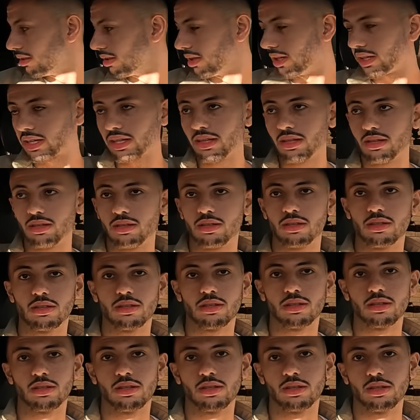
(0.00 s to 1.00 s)
Second
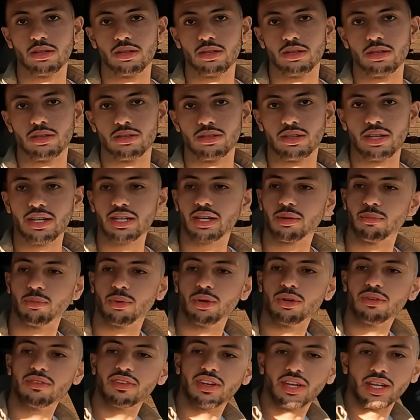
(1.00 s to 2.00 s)
board. Like a
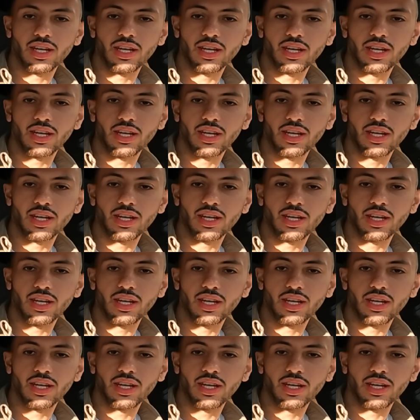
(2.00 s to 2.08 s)
movie, isn't